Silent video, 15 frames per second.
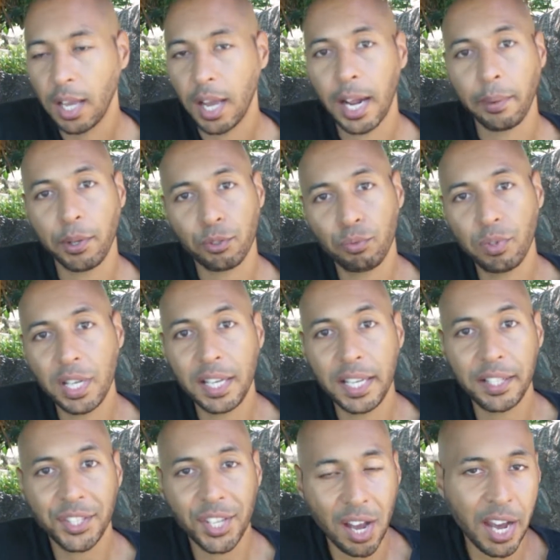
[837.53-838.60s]
And it was
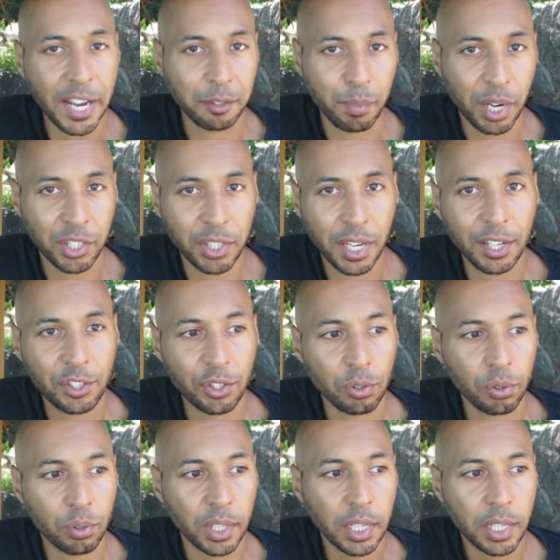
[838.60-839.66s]
really tight, my
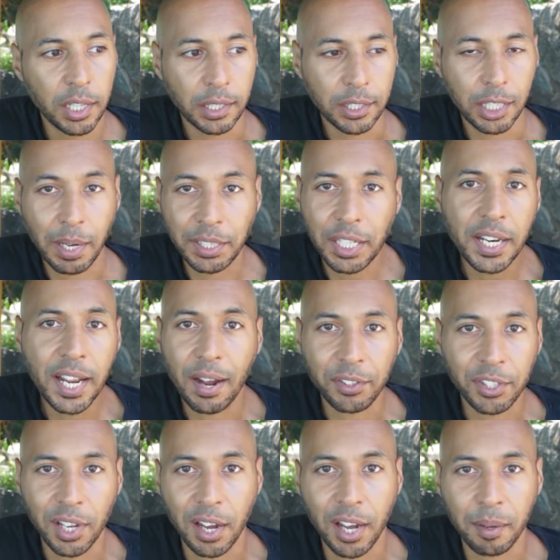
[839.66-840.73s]
schedule, so I didn't have
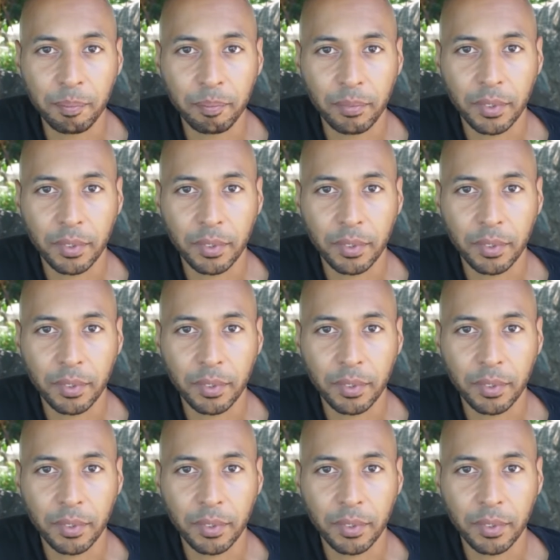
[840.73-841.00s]
time,